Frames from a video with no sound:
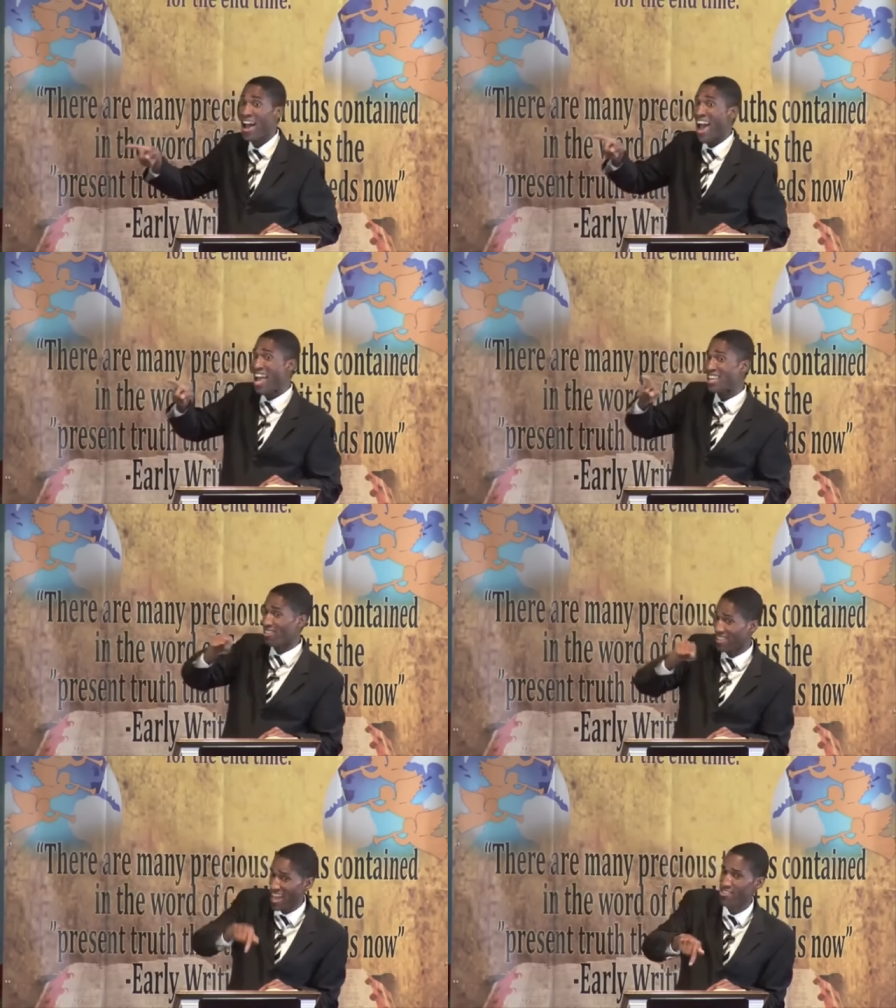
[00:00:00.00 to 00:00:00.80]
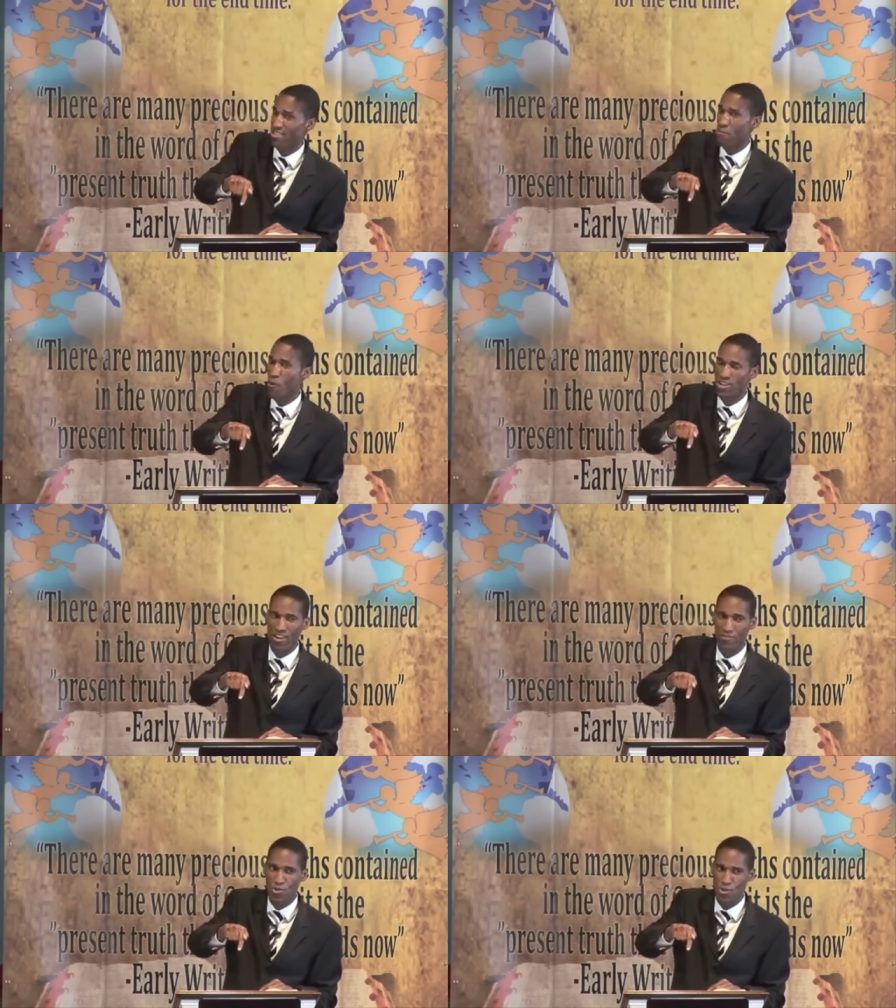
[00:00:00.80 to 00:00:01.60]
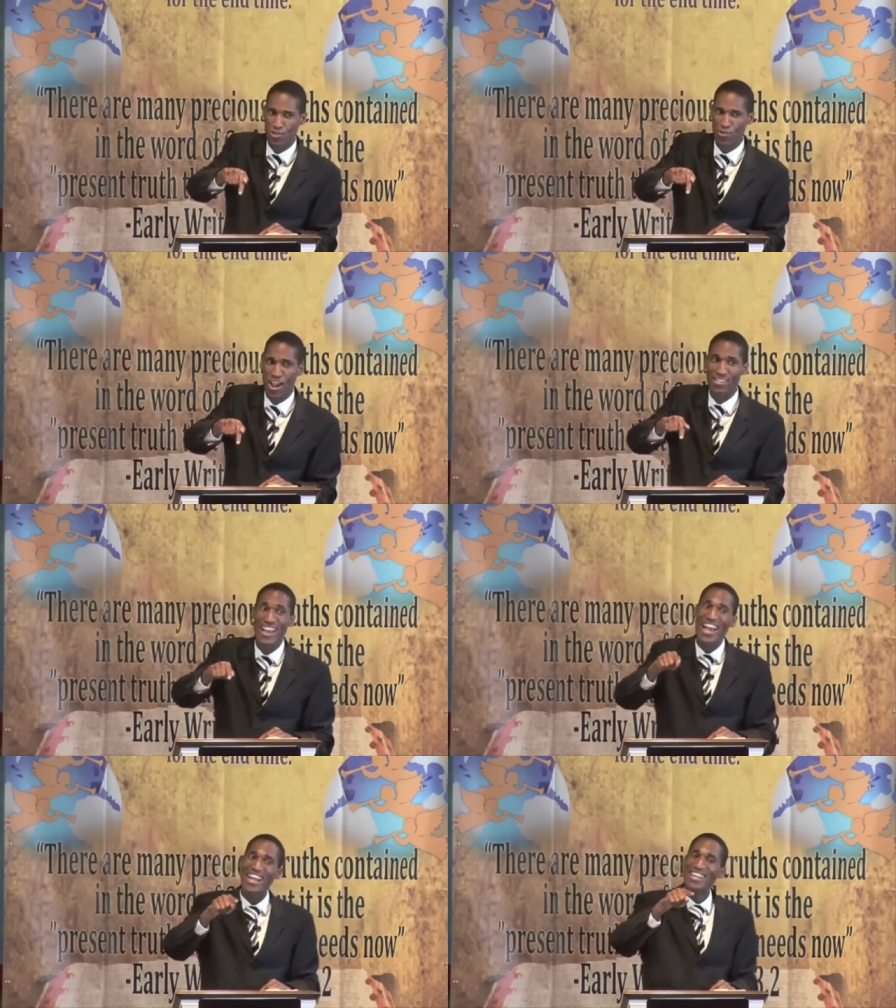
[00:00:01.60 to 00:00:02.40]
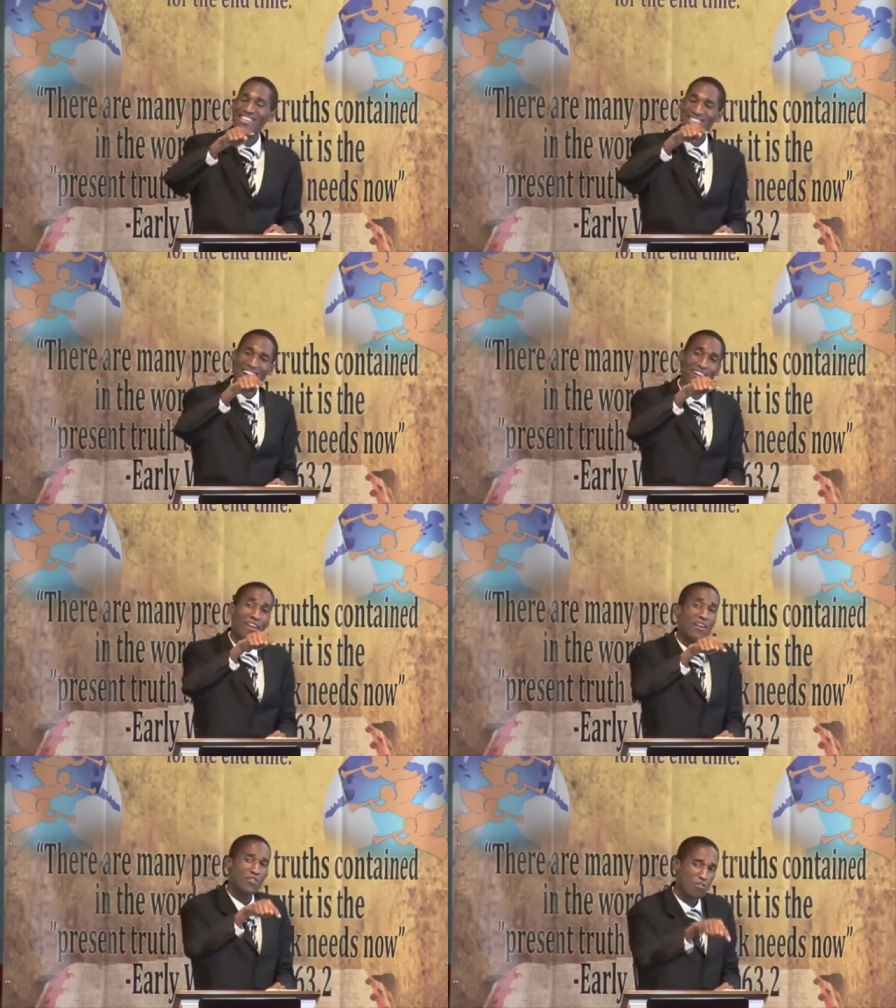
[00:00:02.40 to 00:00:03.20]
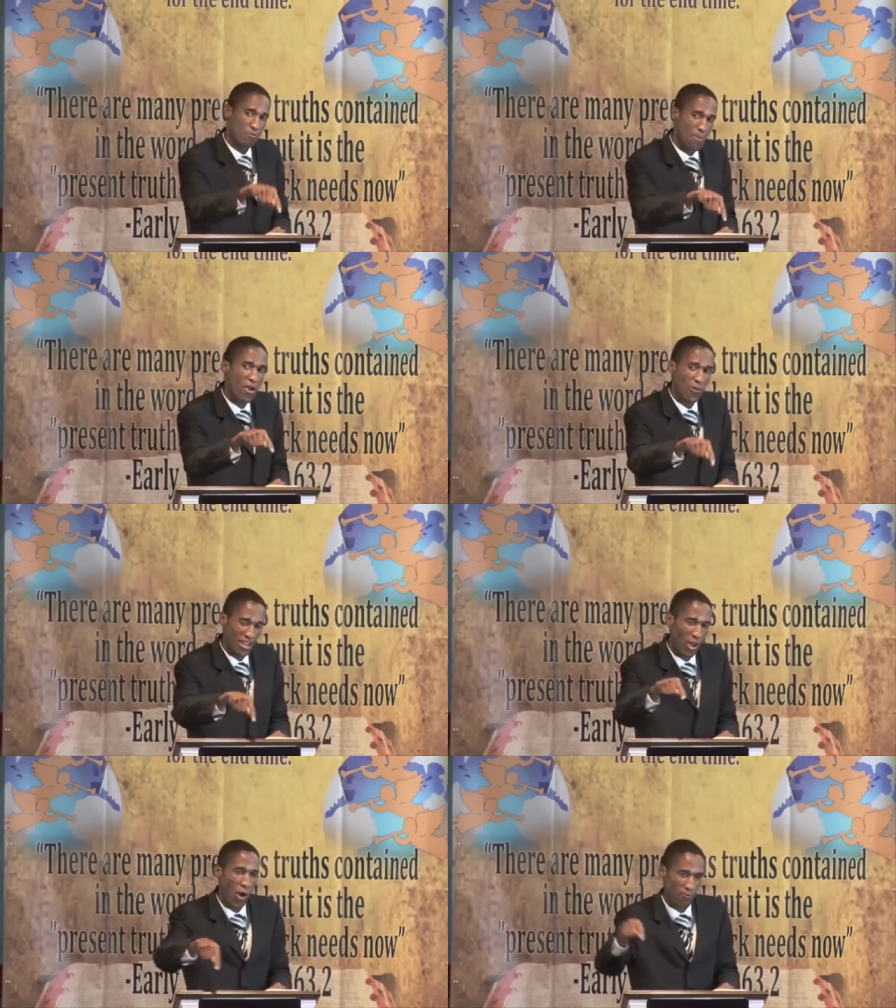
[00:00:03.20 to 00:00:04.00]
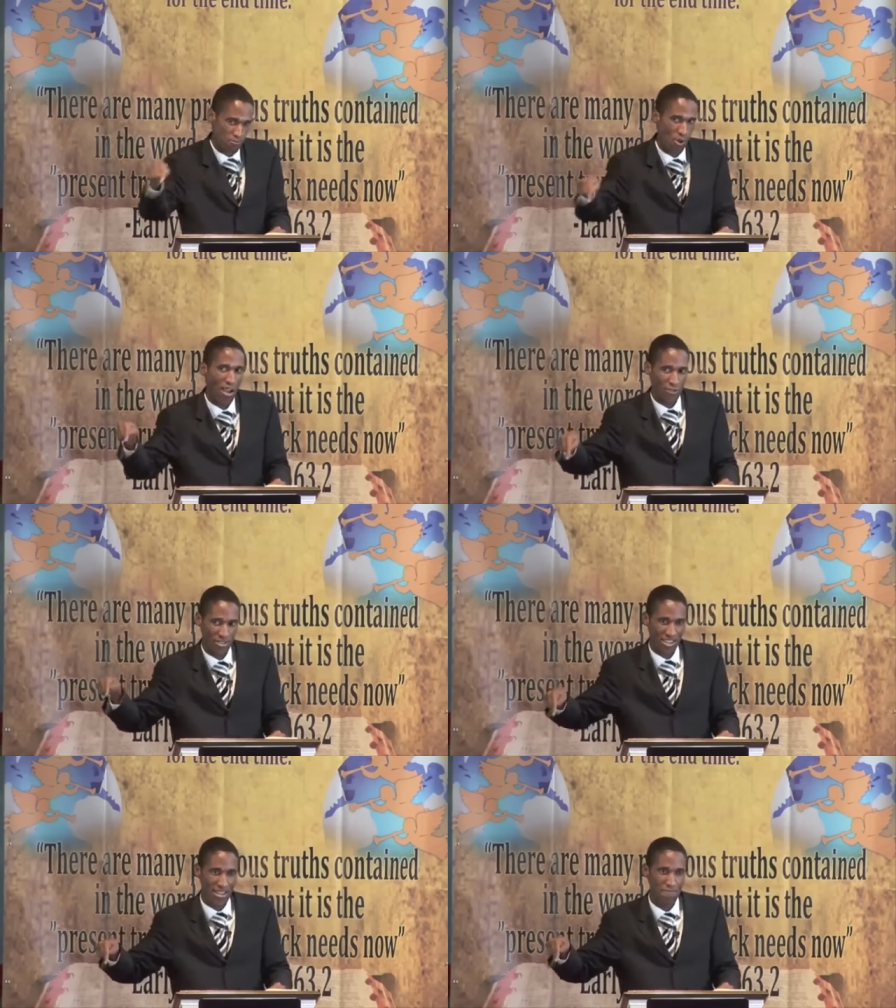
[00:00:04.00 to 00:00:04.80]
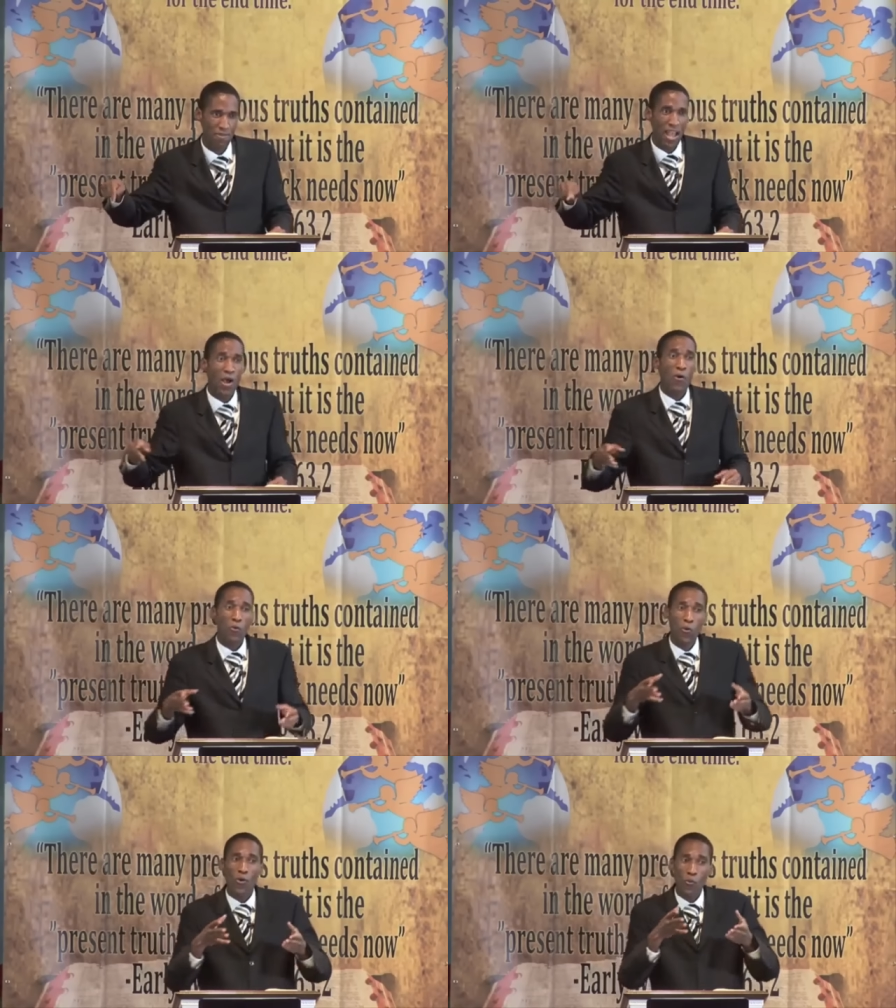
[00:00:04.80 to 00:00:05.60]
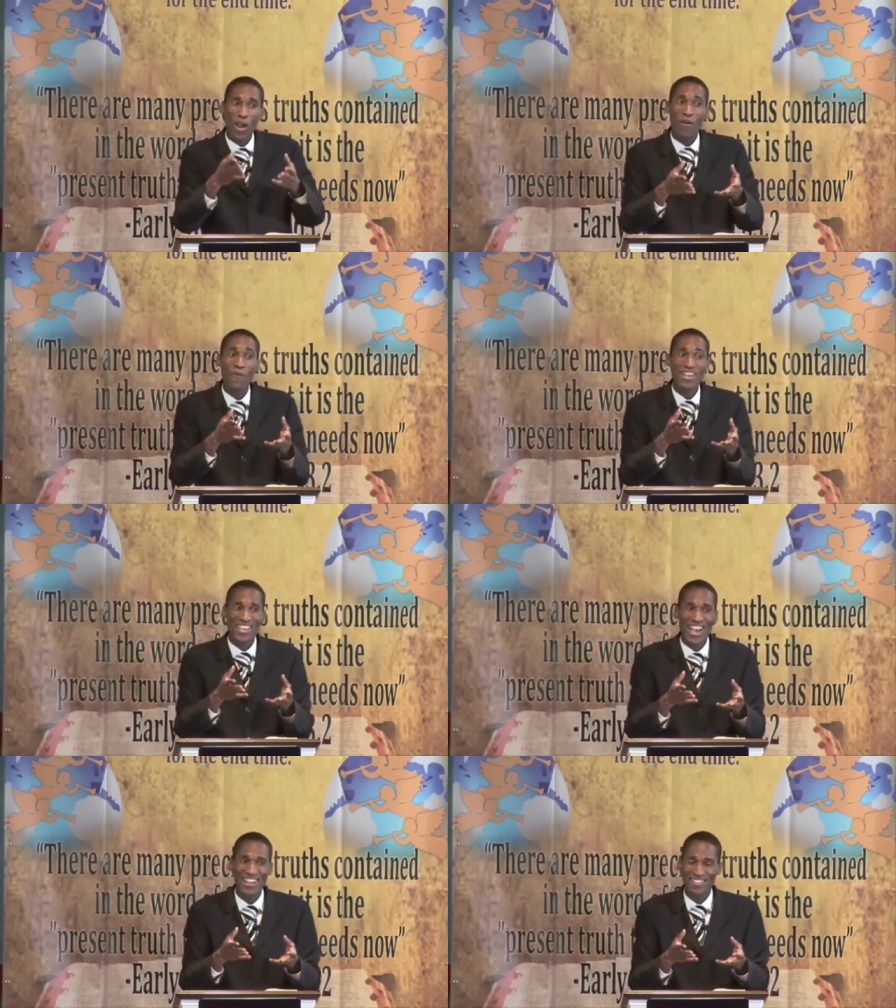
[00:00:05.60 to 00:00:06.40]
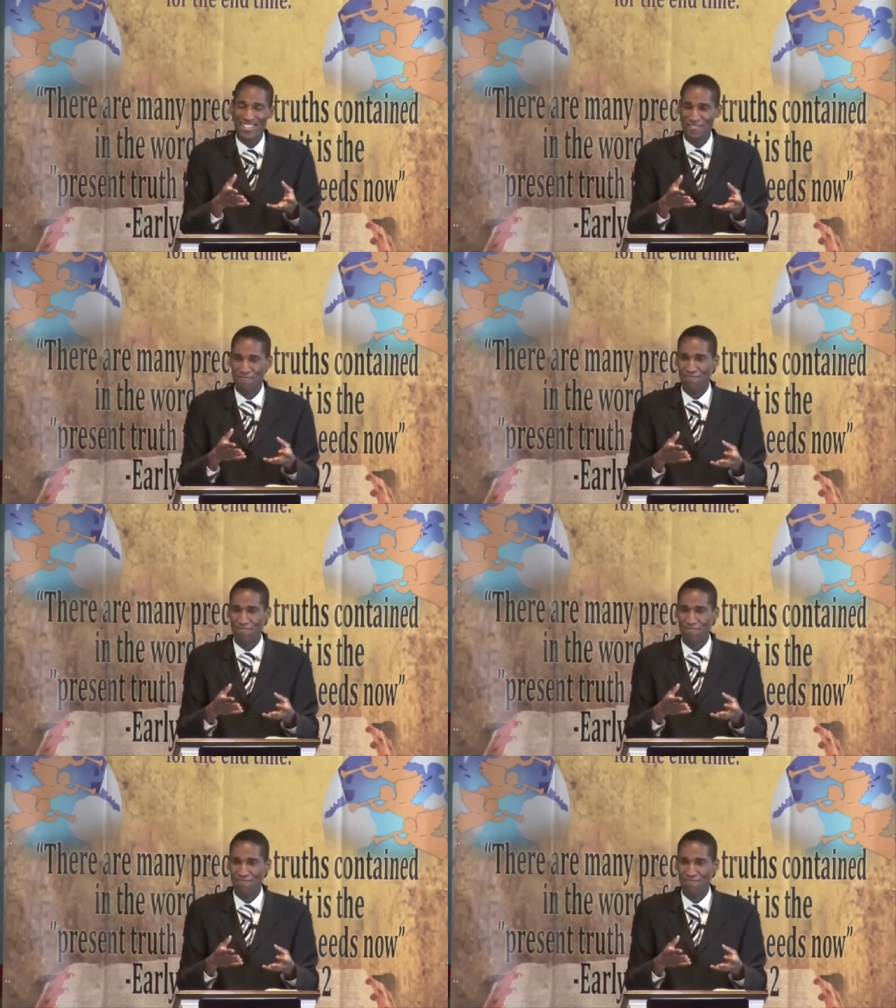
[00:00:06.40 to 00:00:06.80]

And the testimony of Jesus Christ is the spirit of prophecy where we get